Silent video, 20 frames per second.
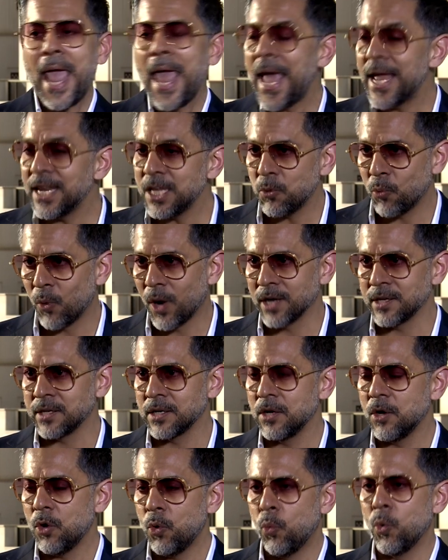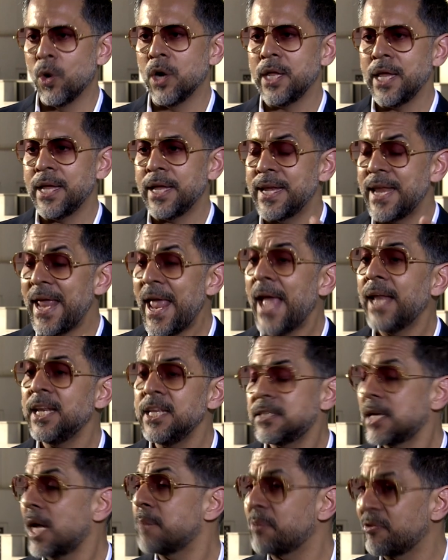anyone working in
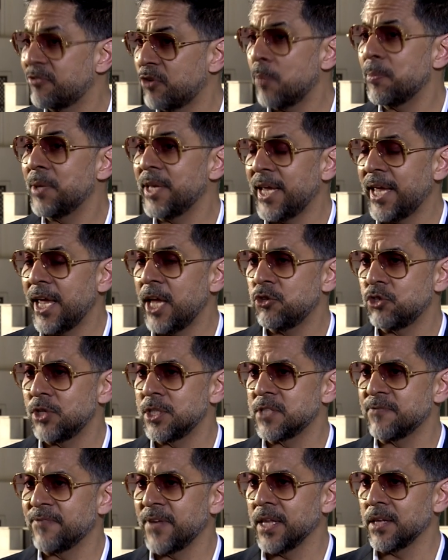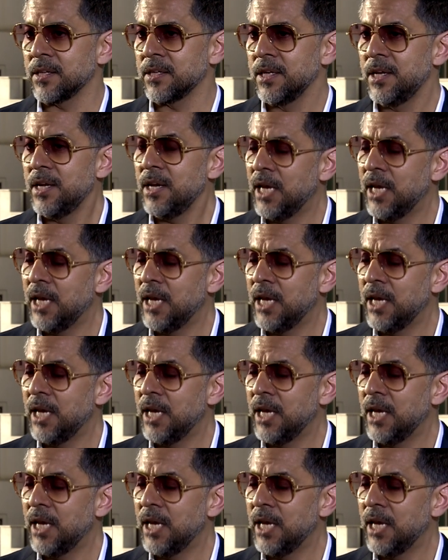any type of communications field,